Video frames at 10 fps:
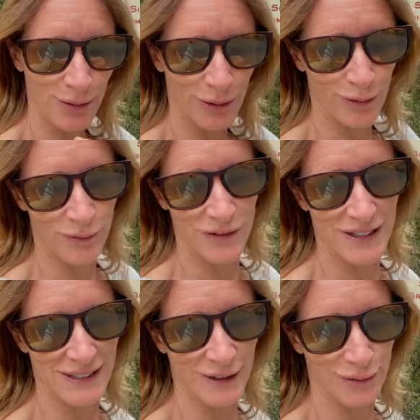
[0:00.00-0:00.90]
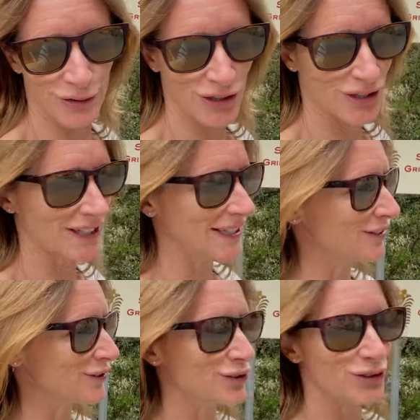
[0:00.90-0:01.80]
you along for this little journey
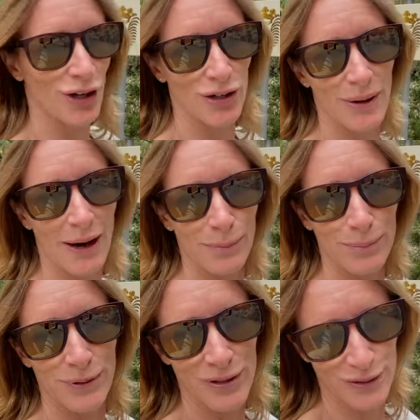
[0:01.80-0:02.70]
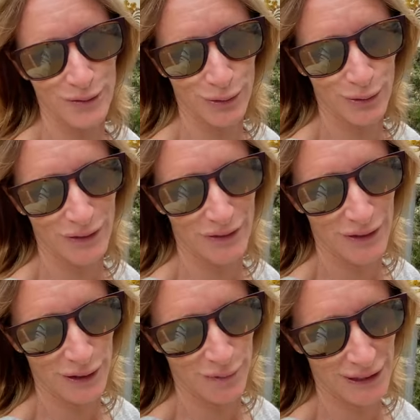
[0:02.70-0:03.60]
to show you how beautiful
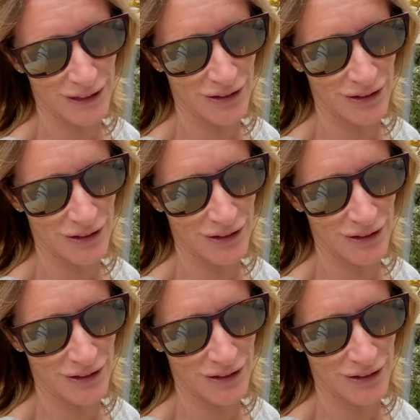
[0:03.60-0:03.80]
this village